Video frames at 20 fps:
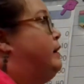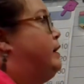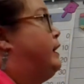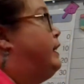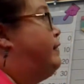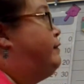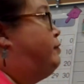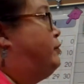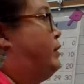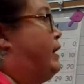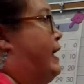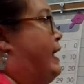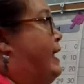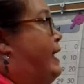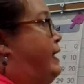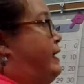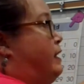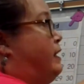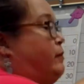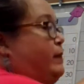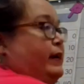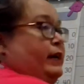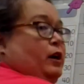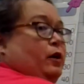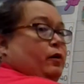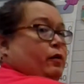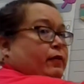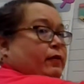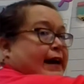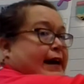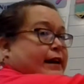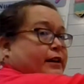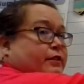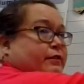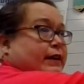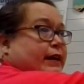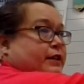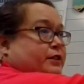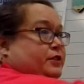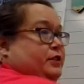If we're adding, we go that
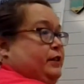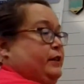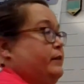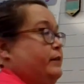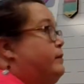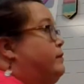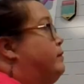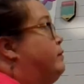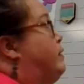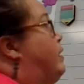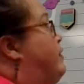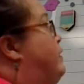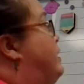direction on the